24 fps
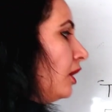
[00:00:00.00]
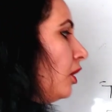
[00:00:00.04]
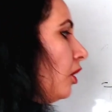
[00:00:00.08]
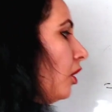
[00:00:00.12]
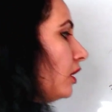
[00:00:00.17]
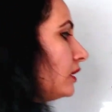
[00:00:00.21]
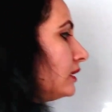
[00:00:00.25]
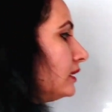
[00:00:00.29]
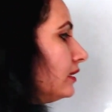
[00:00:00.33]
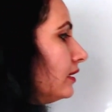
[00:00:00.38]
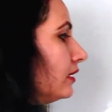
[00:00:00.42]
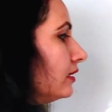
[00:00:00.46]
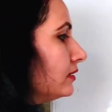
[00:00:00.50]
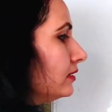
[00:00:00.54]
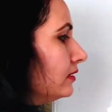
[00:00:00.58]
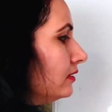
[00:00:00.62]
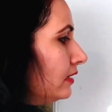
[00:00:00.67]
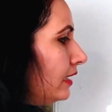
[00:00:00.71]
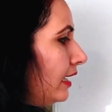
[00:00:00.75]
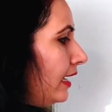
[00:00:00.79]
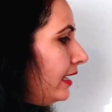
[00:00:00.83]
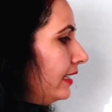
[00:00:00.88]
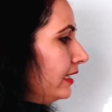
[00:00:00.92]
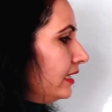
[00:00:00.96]
On the
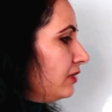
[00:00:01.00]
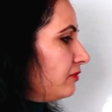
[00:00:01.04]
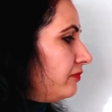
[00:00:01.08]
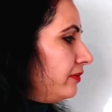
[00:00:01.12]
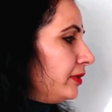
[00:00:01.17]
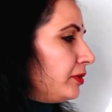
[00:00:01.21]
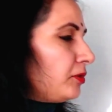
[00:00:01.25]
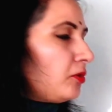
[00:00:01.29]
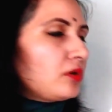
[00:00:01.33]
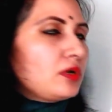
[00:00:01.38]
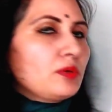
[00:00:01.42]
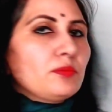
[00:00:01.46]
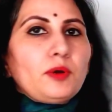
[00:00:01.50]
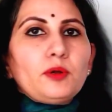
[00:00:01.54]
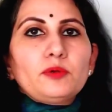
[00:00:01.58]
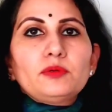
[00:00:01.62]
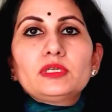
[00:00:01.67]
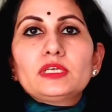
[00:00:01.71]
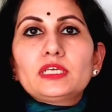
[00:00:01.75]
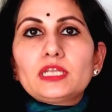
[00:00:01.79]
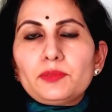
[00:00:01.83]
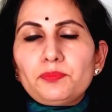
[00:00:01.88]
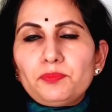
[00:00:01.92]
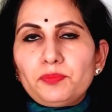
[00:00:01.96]
other hand, if we talk
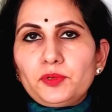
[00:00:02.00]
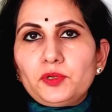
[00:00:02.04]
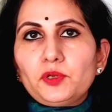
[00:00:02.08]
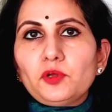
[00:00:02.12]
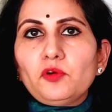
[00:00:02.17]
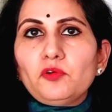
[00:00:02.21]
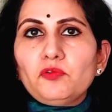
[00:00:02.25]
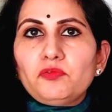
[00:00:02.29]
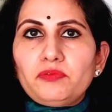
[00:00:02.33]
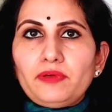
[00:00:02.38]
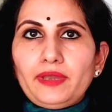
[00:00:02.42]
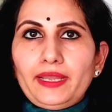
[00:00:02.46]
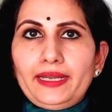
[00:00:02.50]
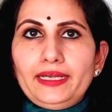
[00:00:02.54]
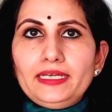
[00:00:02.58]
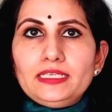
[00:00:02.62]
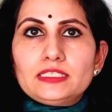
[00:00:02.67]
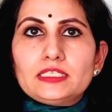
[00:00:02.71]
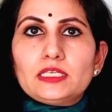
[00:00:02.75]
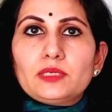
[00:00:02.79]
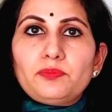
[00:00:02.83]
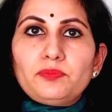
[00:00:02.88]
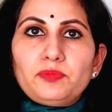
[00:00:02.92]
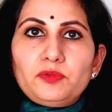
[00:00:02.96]
about
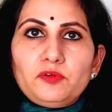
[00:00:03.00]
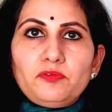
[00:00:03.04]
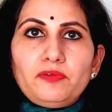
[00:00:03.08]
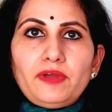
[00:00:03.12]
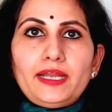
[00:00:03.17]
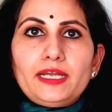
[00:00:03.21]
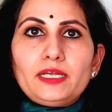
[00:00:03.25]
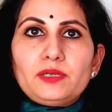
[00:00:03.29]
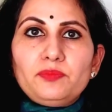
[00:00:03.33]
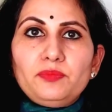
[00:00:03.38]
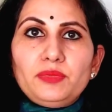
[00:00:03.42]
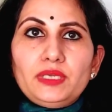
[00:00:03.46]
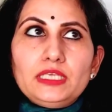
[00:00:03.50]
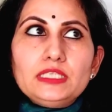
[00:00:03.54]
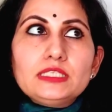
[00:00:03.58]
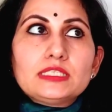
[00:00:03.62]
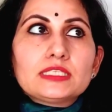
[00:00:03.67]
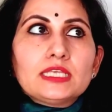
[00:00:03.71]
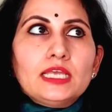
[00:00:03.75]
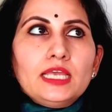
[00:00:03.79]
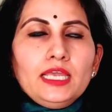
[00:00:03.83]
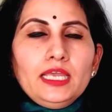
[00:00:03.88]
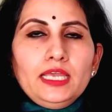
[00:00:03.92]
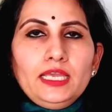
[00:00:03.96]
cryptophytes, cryptophyte
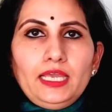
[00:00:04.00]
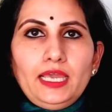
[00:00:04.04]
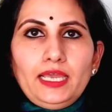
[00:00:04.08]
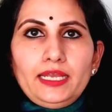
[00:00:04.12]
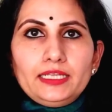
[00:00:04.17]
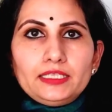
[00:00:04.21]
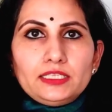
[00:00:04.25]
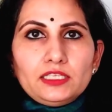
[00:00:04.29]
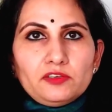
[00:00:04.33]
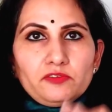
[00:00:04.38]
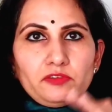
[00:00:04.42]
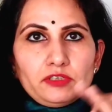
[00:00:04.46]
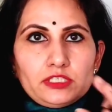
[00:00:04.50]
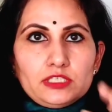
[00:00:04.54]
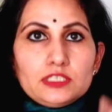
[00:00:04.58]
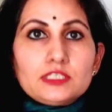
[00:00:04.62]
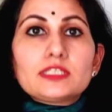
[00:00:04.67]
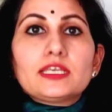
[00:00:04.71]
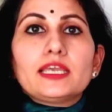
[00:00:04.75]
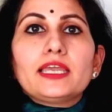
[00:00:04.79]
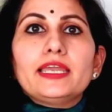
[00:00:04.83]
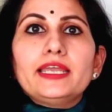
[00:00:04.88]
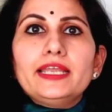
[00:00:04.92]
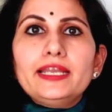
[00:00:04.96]
means anything which
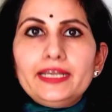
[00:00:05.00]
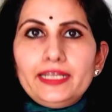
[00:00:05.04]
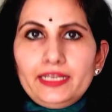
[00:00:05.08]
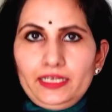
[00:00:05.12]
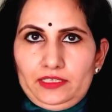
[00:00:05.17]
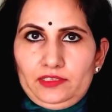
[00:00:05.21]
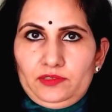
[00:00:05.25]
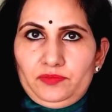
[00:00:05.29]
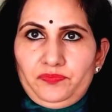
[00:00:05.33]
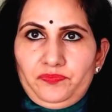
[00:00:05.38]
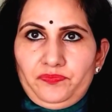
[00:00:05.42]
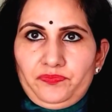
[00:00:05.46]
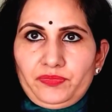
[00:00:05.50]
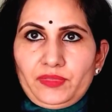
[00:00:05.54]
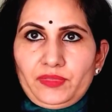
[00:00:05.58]
is hidden